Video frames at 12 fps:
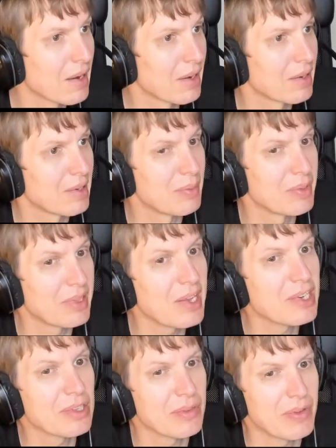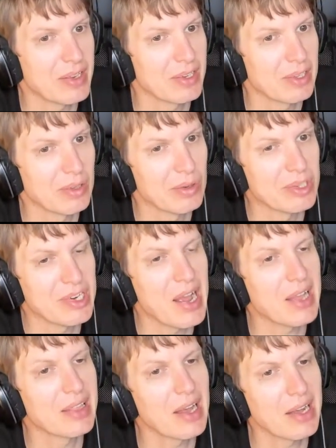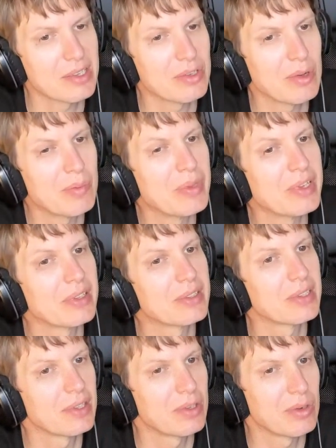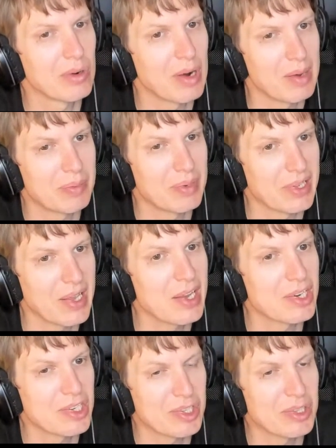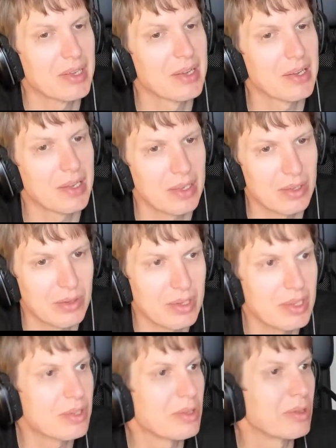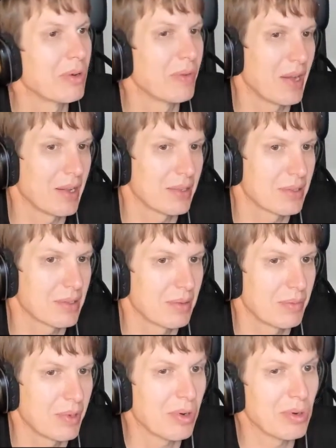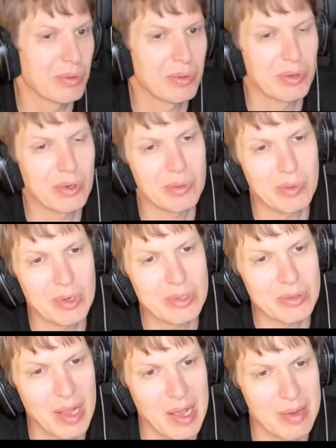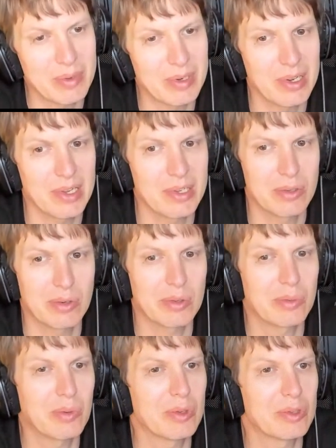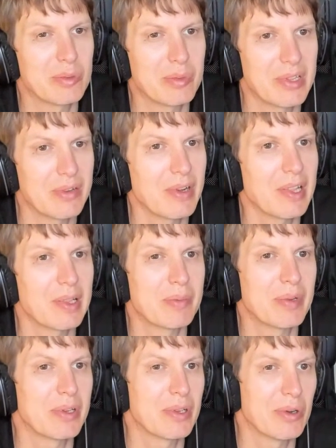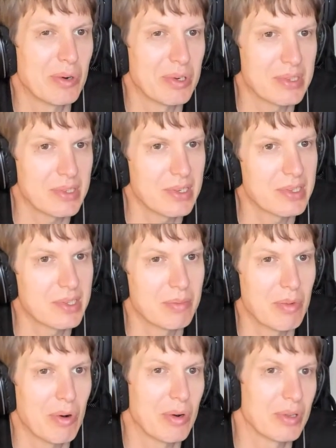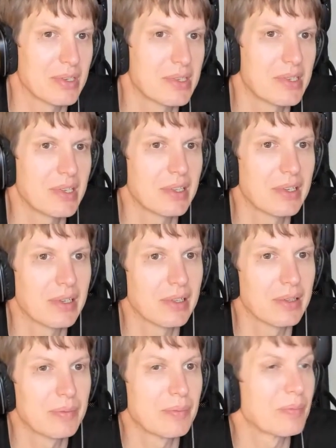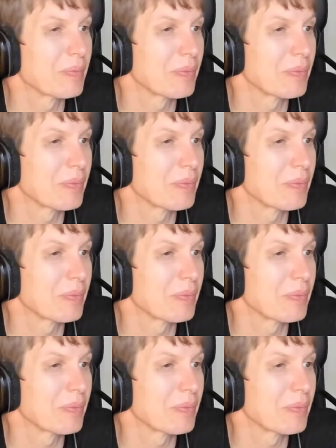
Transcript: uh, limitation of that technology. And as you're building your application, you need to know that. Because what you don't want to happen is you don't want to be developing your system on a single